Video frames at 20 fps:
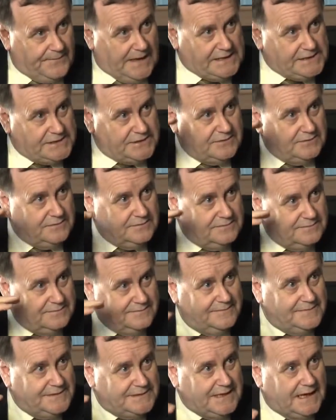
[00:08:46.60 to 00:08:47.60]
national,
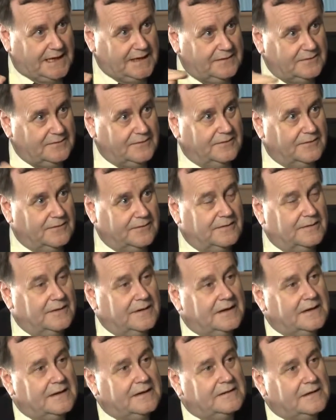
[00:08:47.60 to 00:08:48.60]
state or
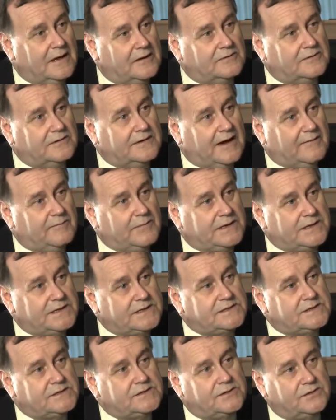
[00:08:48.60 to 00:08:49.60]
local
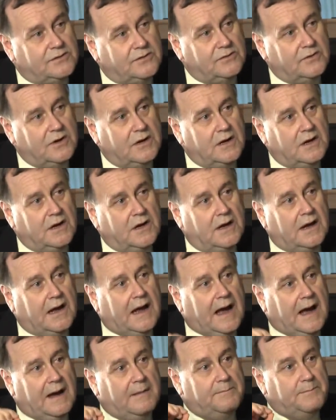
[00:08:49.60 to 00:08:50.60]
governments, to
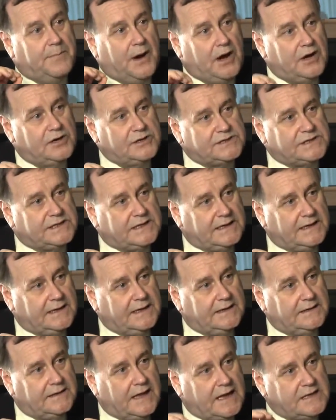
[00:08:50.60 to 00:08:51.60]
post
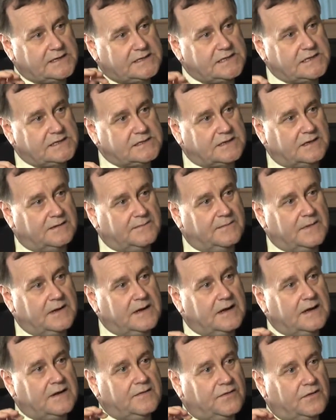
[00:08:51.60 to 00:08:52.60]
in that system
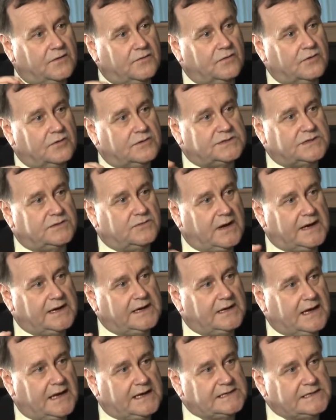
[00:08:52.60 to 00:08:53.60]
the rules and
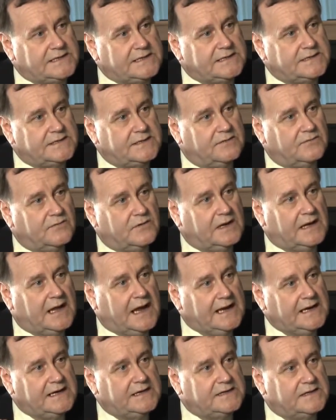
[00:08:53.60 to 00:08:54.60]
regulations that
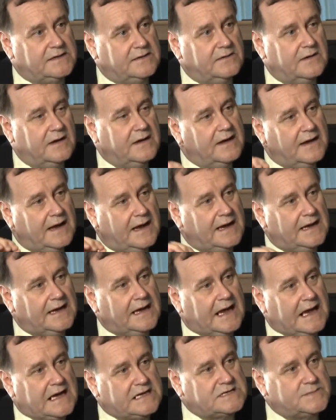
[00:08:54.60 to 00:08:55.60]
relate to
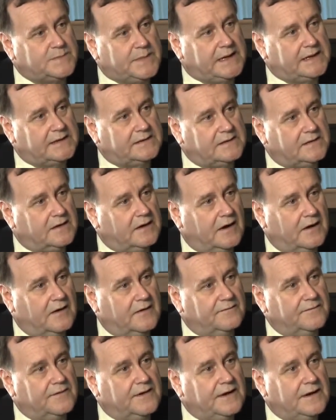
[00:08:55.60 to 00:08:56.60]
any aspect
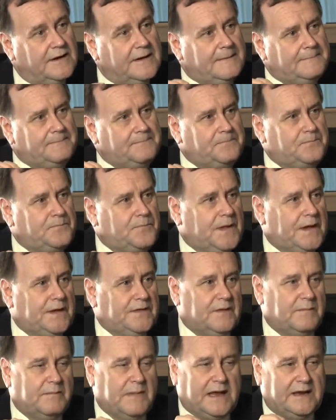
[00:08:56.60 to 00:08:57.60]
of
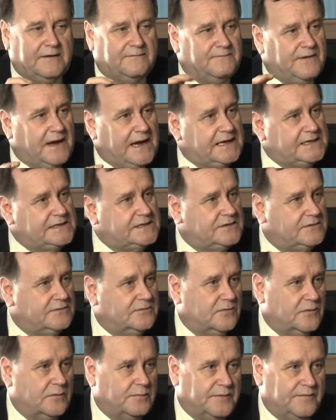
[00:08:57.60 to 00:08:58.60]
the manufacture
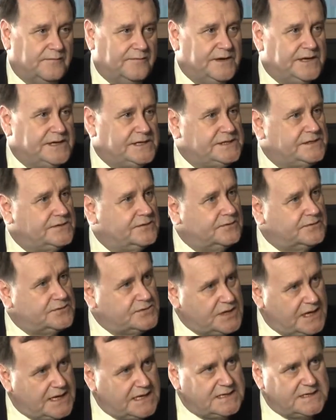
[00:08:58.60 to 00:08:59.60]
or provision or
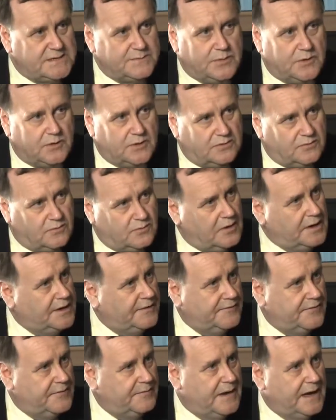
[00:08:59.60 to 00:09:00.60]
transport,
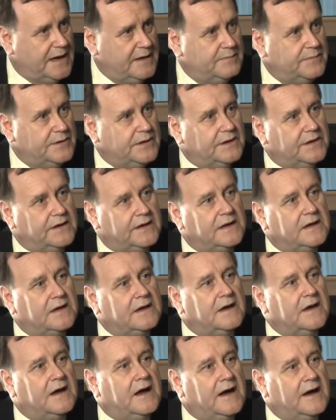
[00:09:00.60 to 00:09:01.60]
whatever it may be,
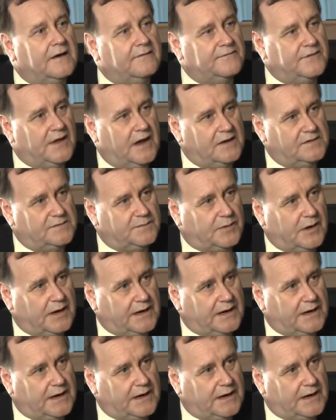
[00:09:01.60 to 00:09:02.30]
of those